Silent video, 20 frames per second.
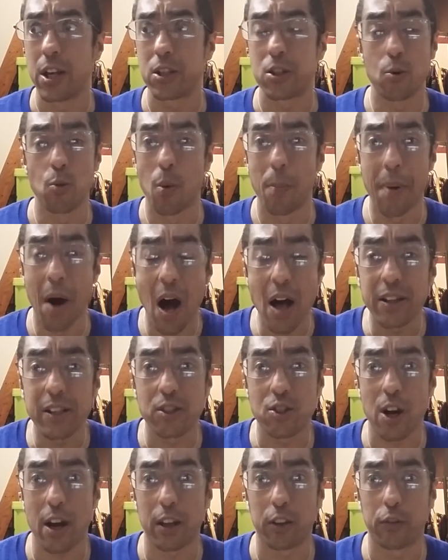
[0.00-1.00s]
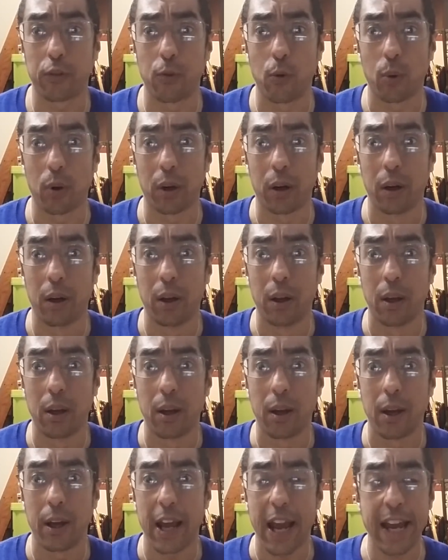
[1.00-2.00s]
apologize for,
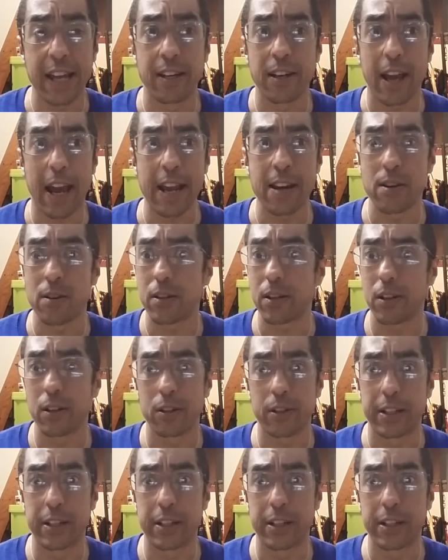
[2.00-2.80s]
and